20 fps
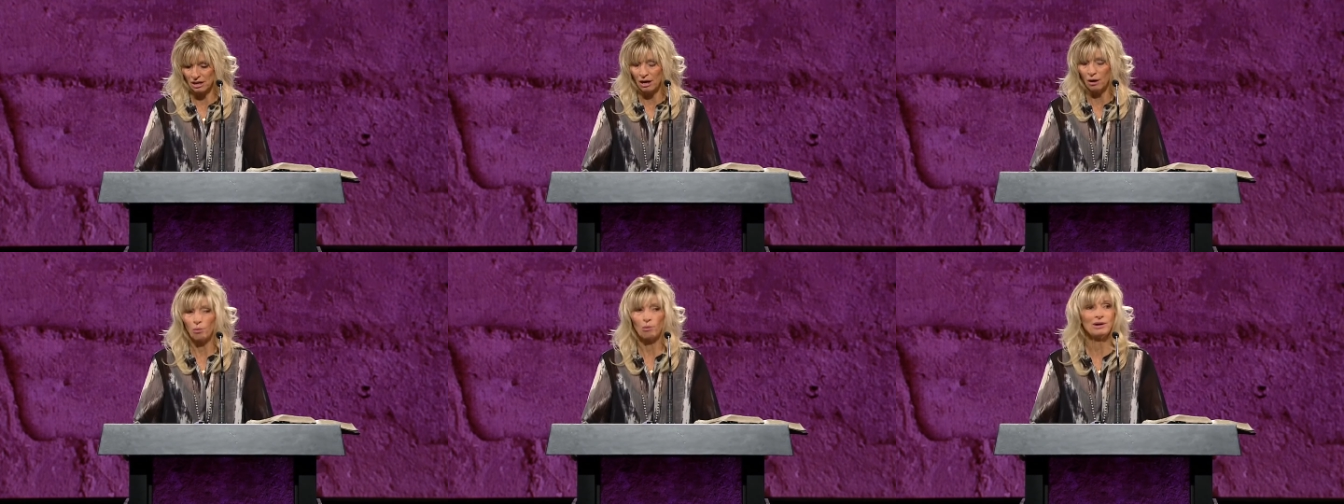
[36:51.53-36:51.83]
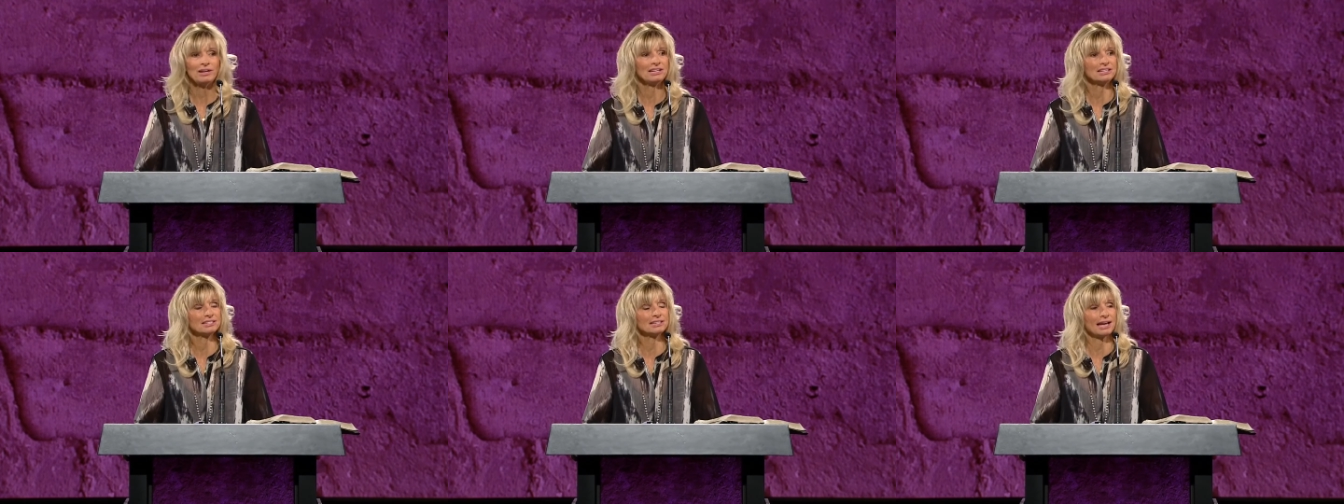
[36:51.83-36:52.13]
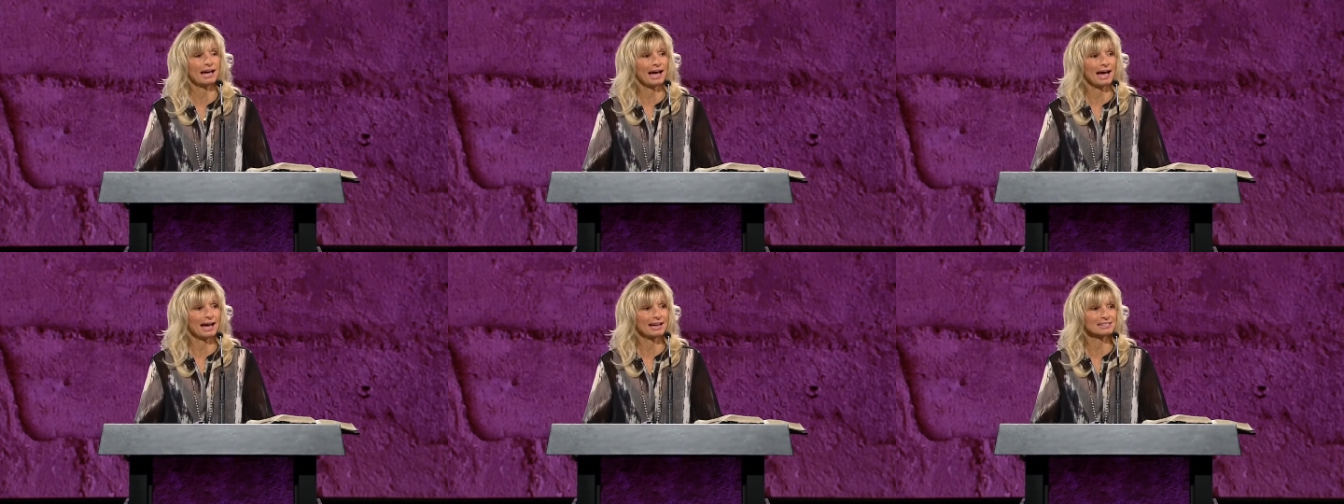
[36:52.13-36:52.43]
We need to
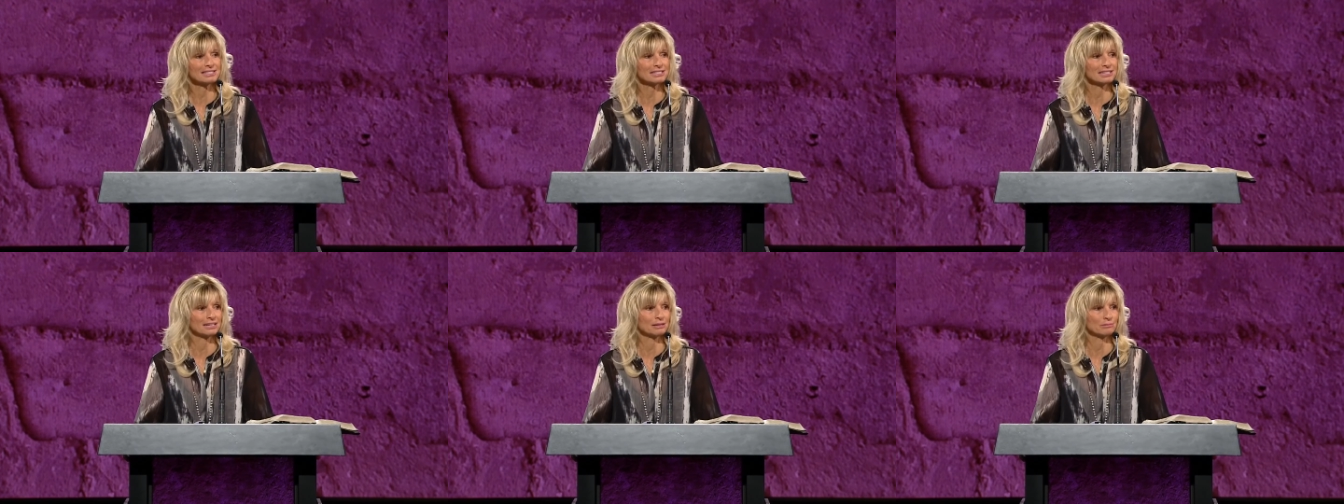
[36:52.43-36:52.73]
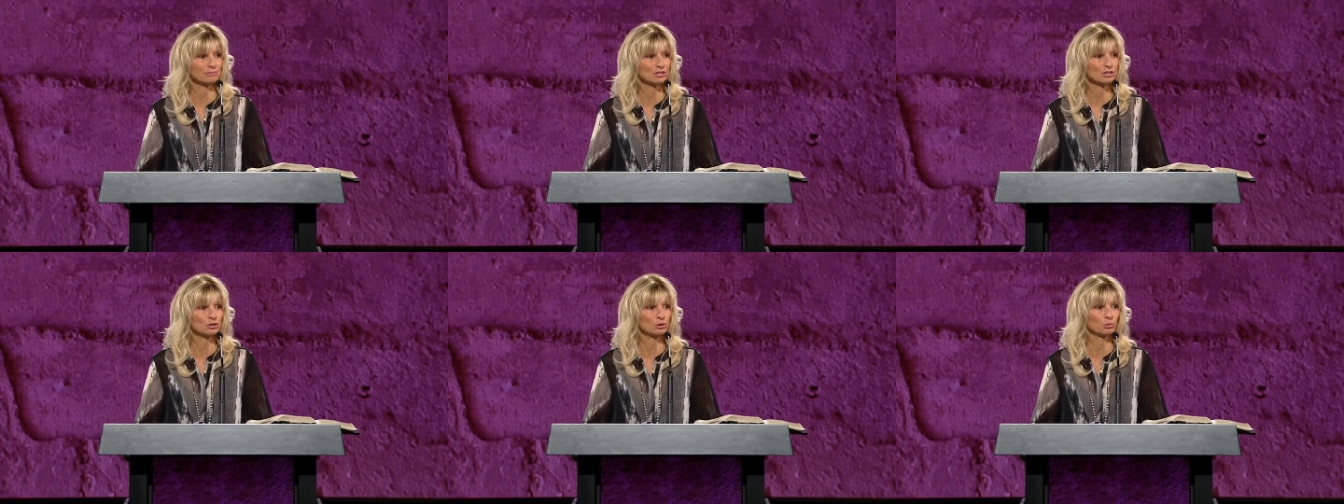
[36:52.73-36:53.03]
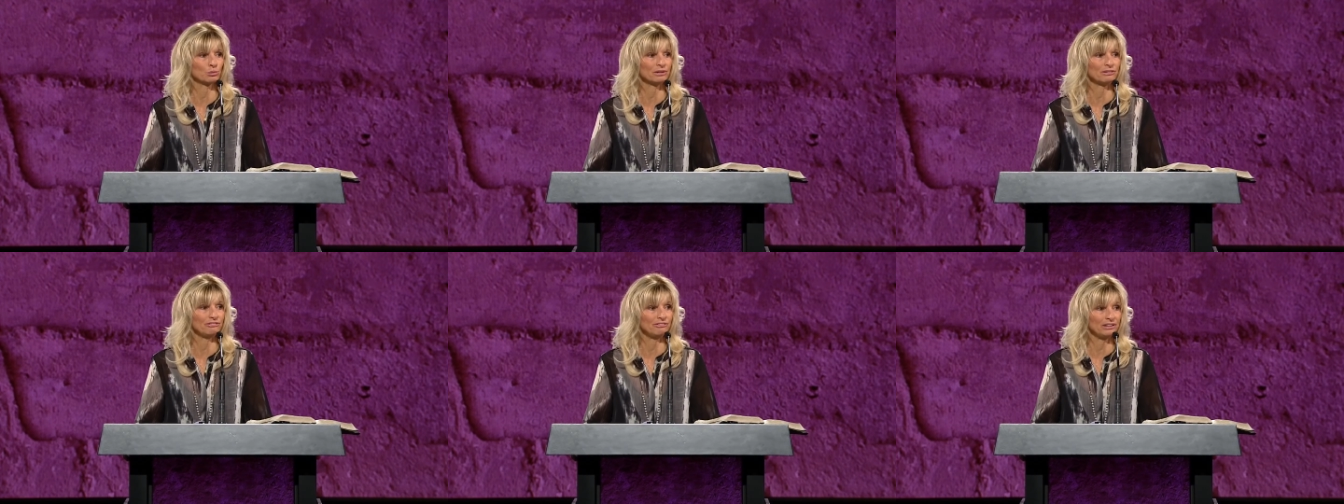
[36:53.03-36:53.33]
ask Him to
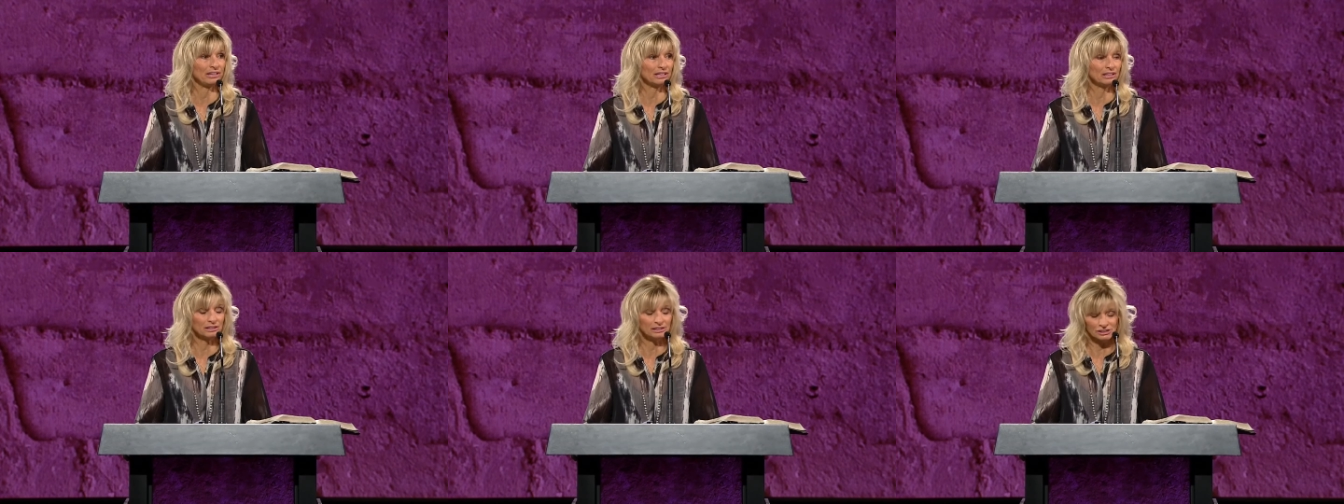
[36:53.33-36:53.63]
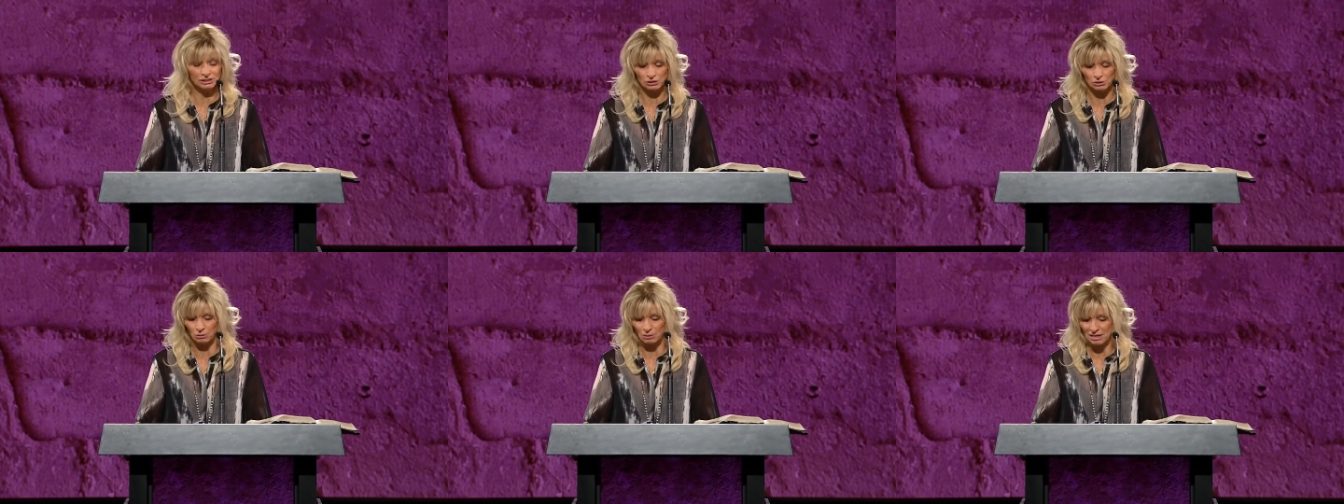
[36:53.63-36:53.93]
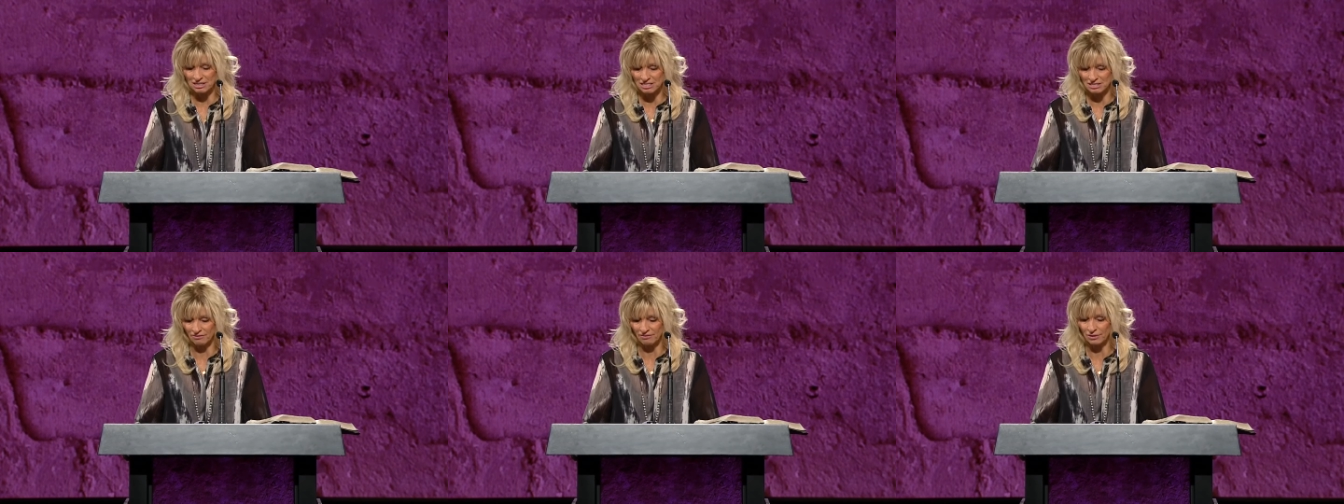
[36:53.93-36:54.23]
reveal to
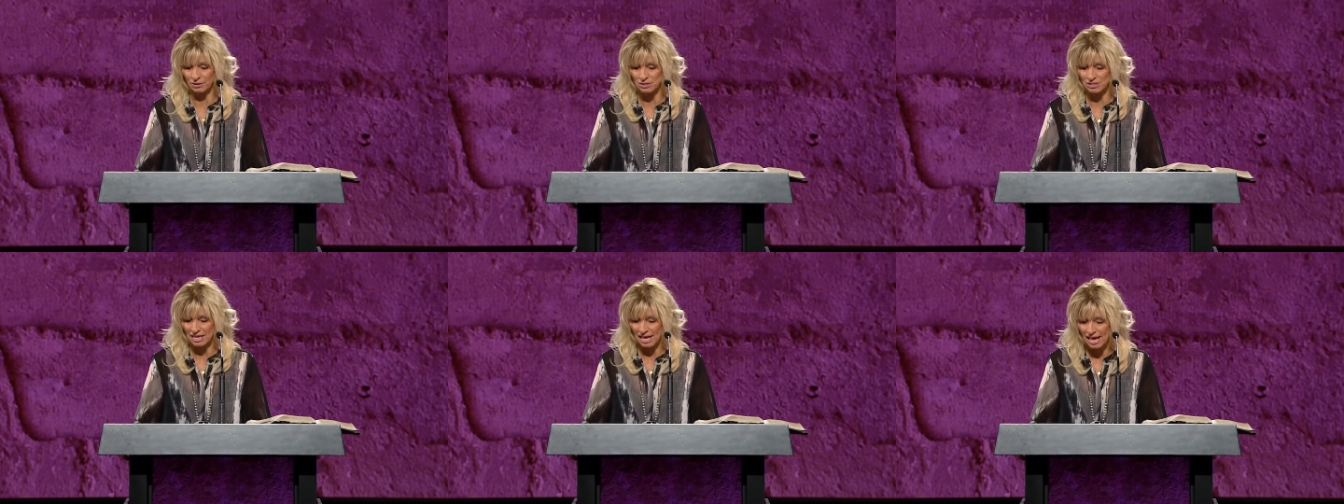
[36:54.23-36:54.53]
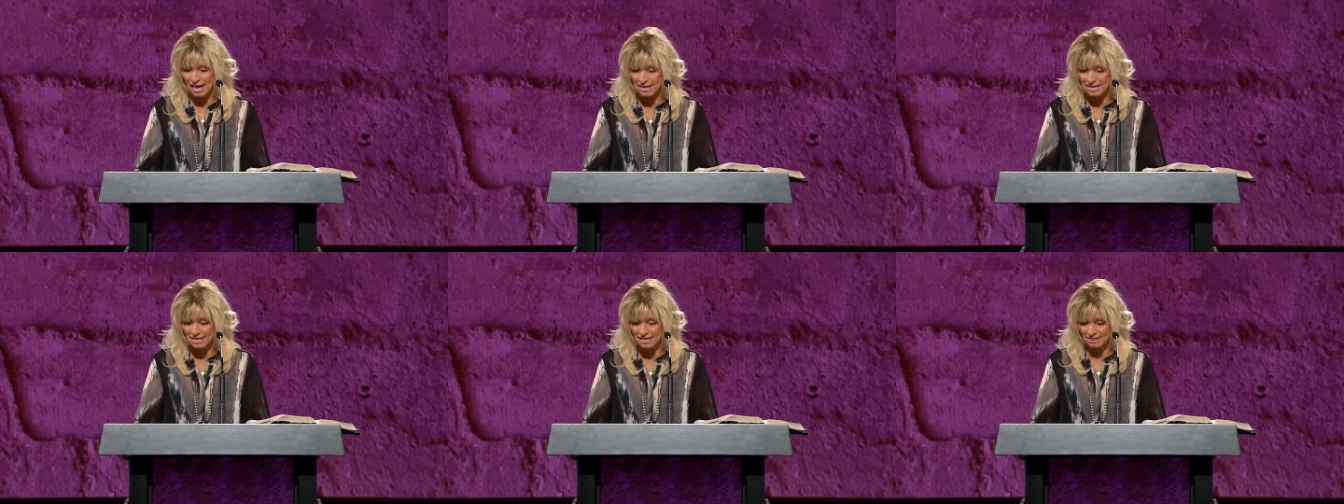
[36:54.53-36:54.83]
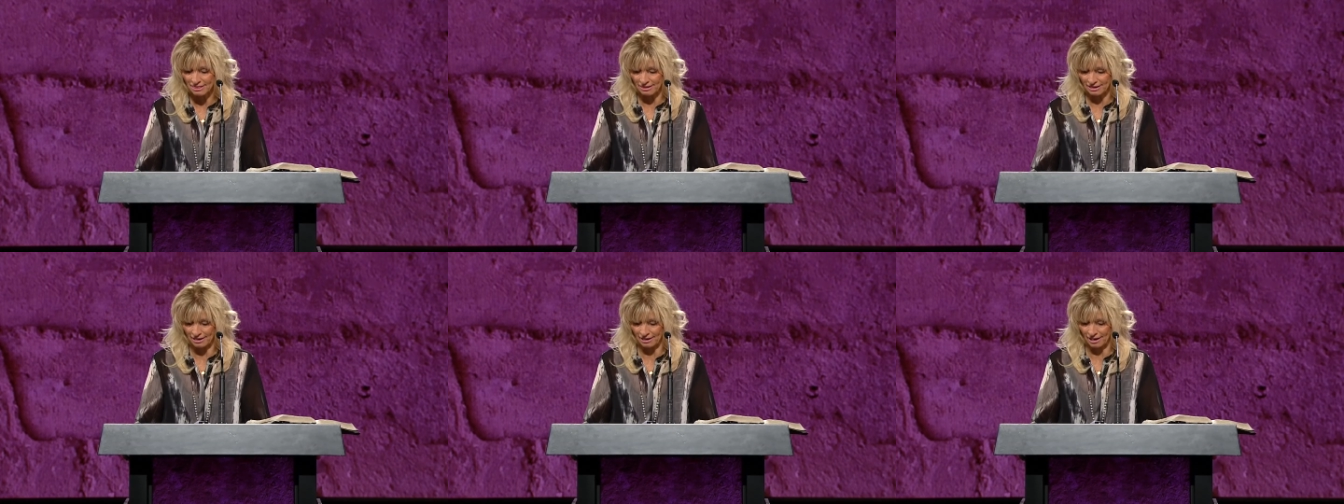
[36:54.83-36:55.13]
us if there's
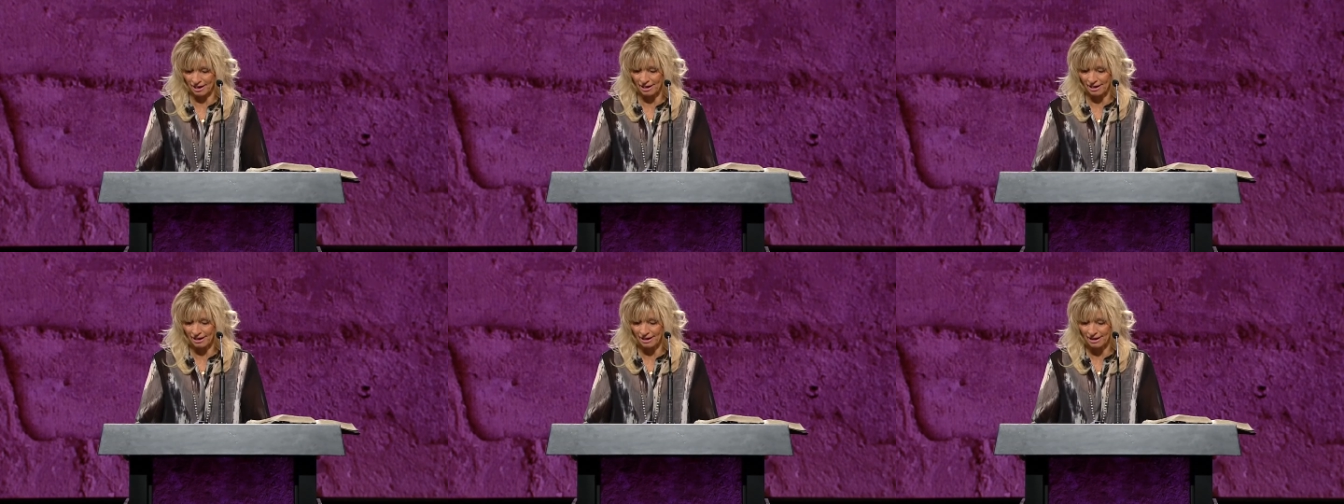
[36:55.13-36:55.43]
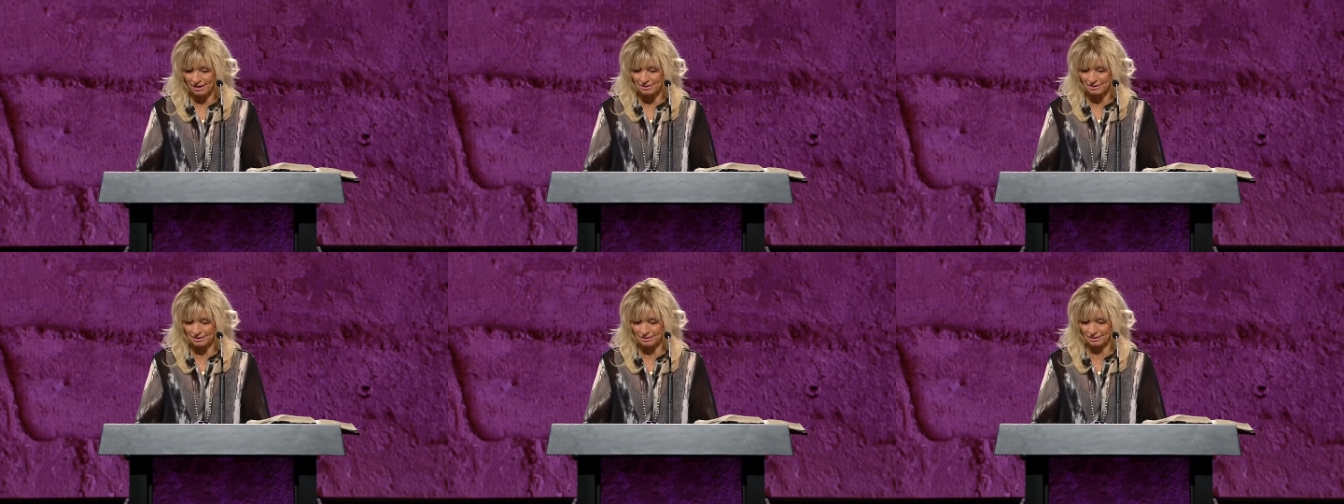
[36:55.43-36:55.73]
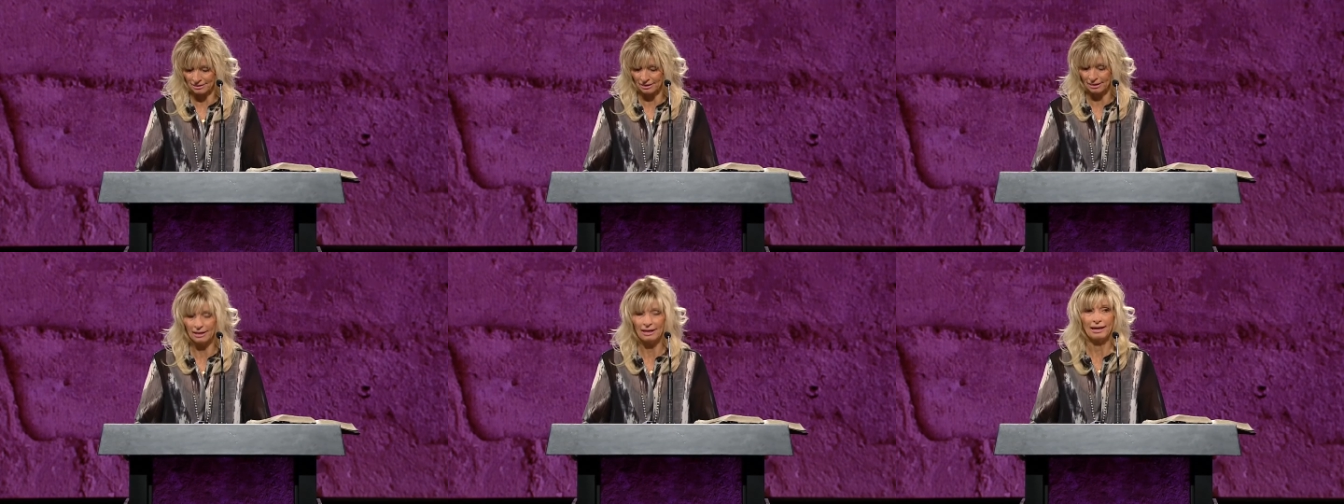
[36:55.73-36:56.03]
anything hiding